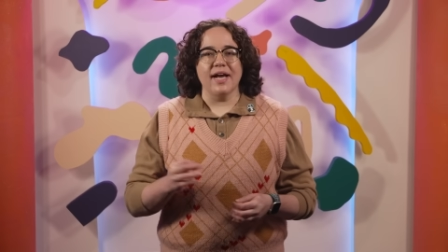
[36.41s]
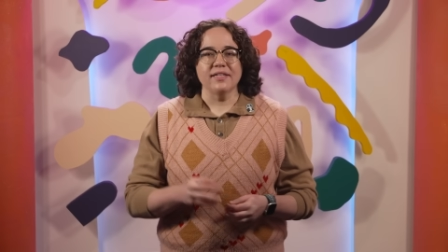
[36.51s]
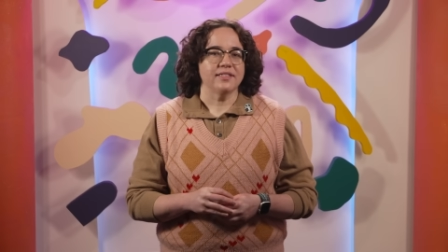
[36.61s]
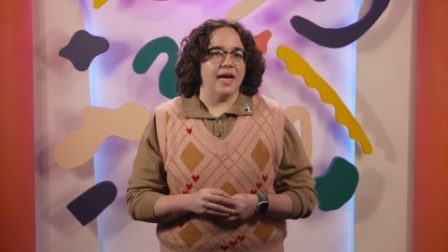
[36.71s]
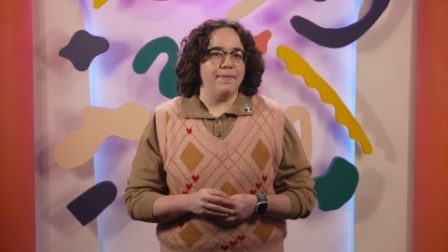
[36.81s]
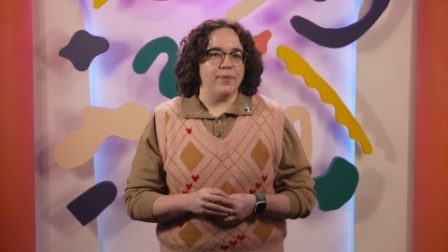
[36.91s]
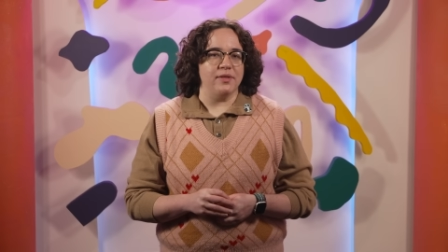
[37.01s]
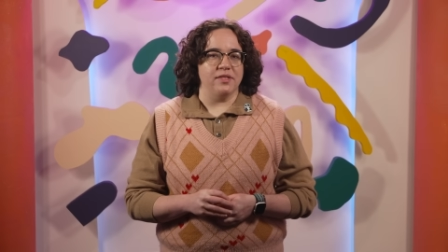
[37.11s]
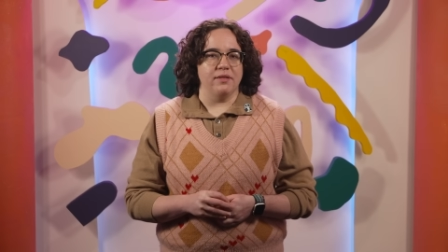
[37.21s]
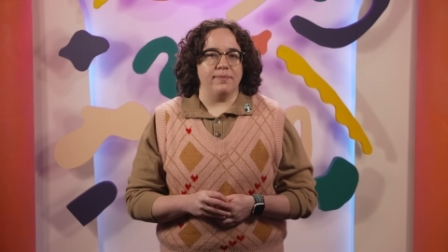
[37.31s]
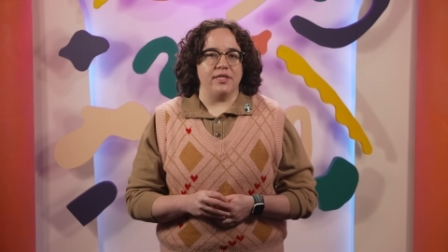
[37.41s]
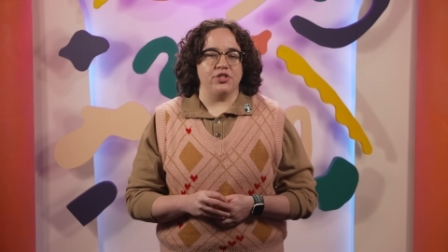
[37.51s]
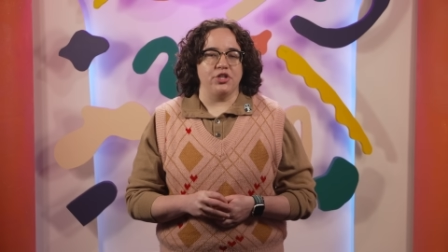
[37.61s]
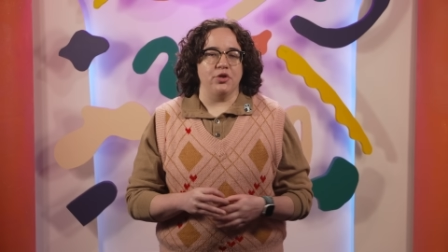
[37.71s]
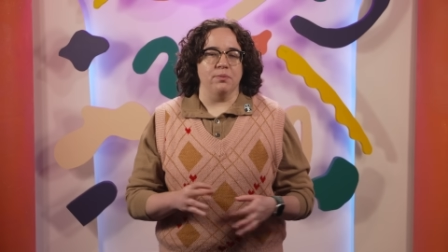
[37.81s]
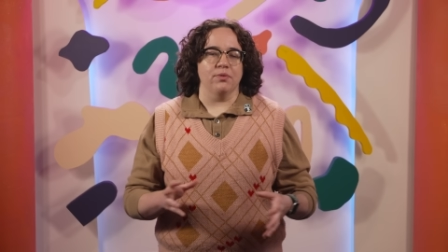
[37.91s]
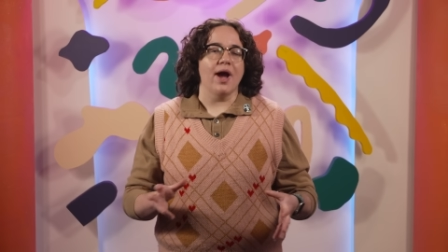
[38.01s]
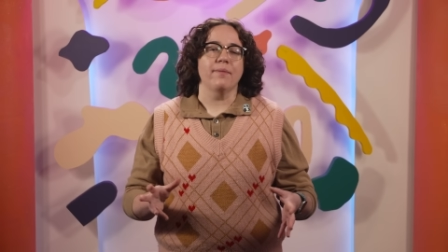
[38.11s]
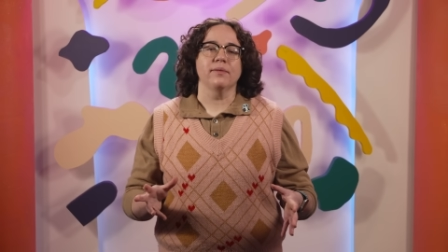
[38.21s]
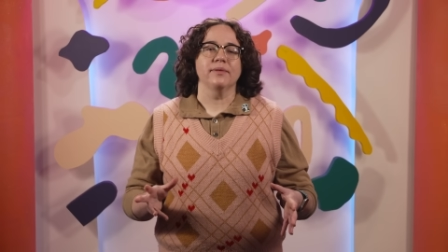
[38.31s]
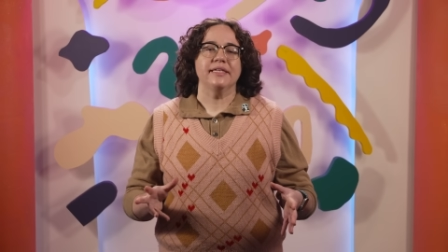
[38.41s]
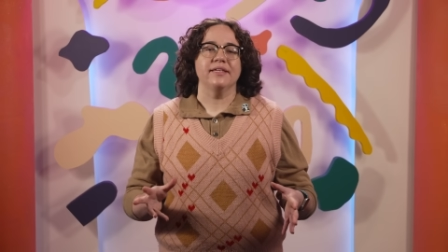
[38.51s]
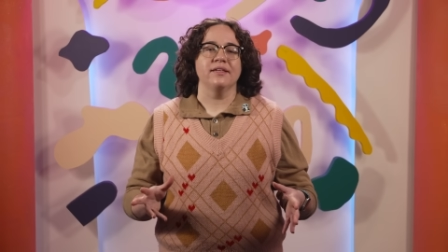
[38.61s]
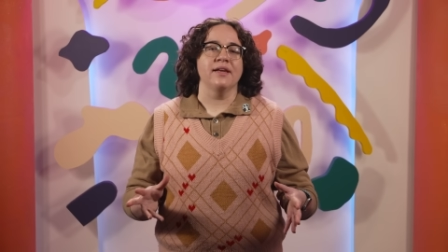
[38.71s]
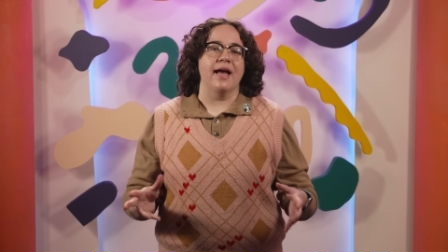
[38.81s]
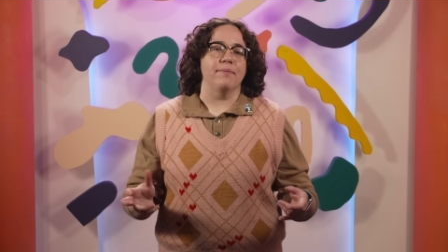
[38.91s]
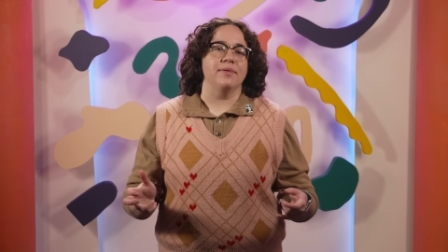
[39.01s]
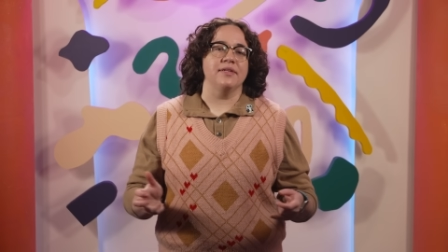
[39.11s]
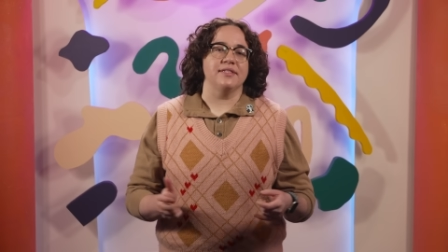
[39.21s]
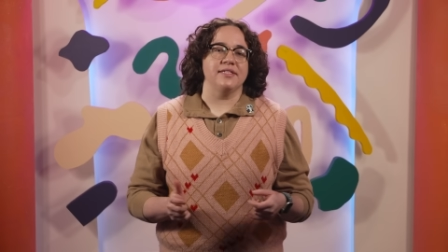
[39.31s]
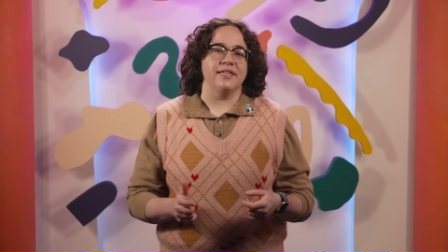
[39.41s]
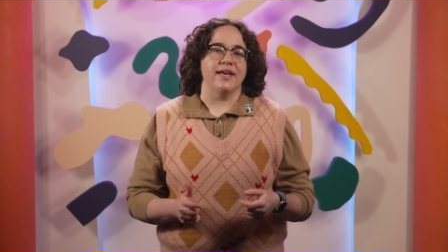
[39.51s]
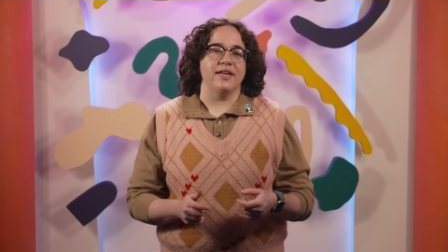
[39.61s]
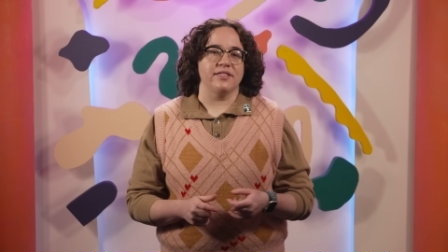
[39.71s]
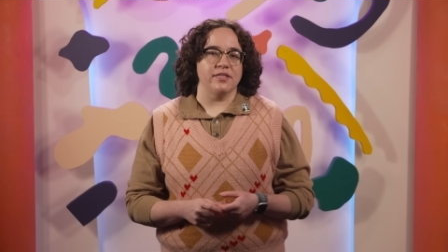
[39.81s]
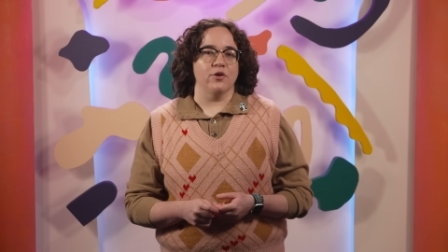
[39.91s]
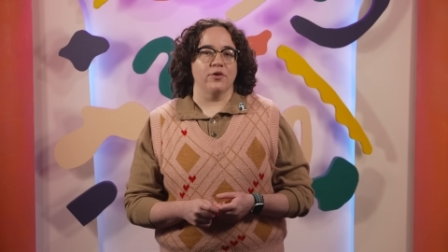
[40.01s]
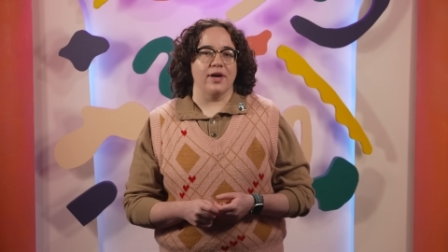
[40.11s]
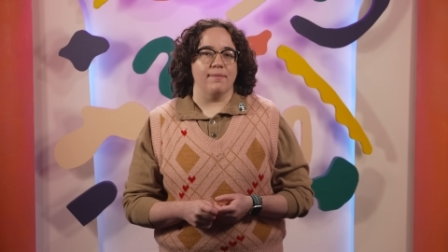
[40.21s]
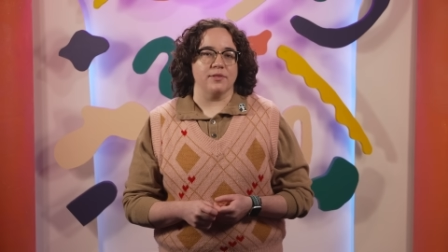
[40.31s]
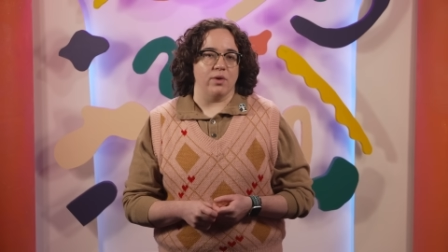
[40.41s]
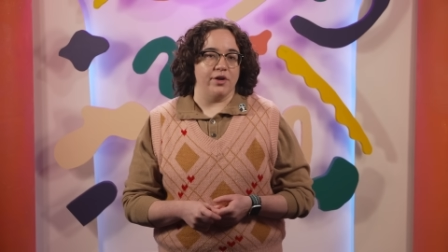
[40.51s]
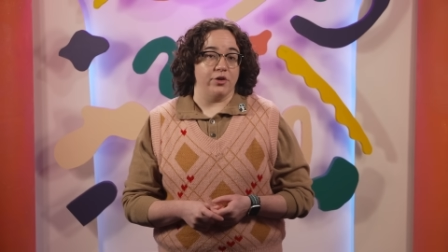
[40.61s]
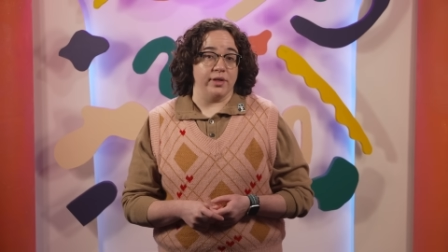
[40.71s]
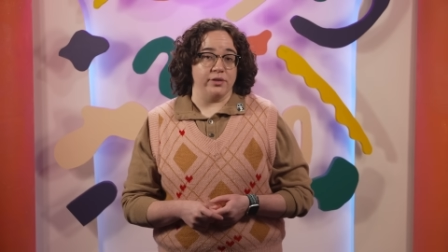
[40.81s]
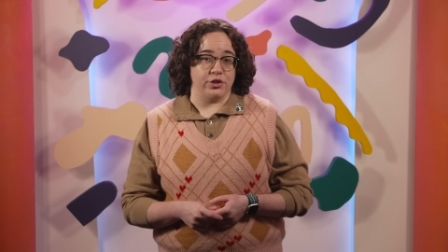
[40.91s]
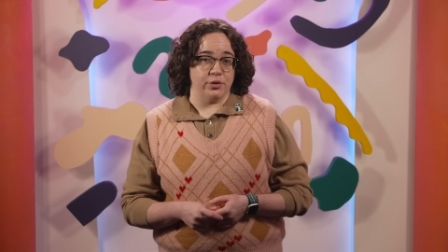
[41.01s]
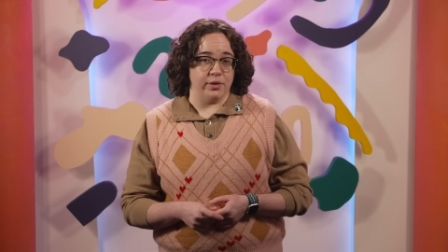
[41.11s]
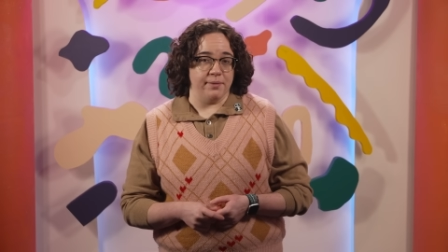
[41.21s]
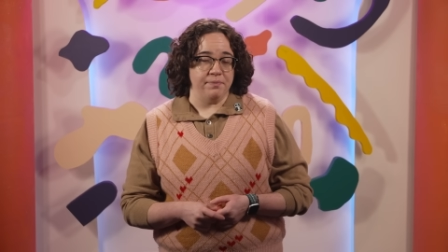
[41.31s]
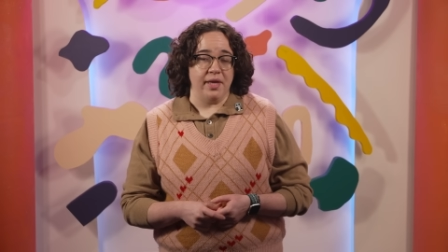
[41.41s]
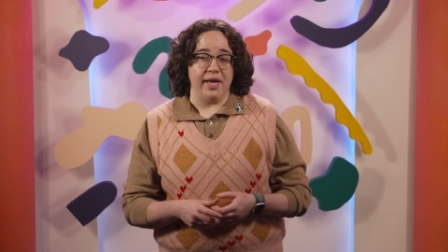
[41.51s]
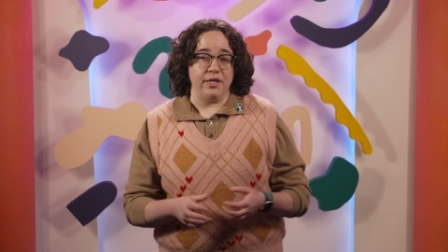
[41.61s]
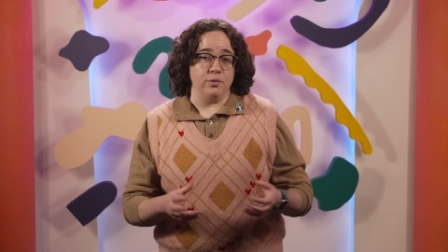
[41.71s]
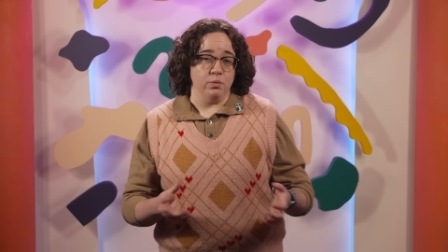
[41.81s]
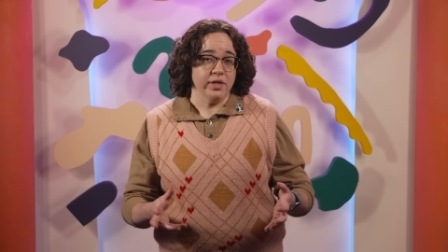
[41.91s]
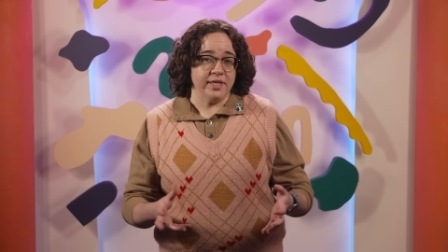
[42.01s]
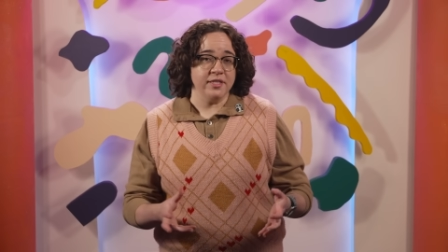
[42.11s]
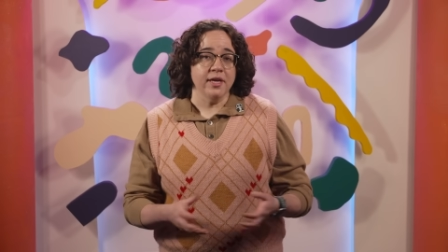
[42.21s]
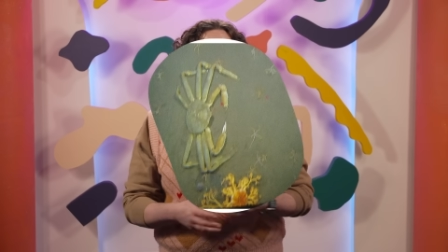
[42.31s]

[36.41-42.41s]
last time you went to the beach, you probably didn't happen to see any snow crabs wandering the shore. And you wouldn't,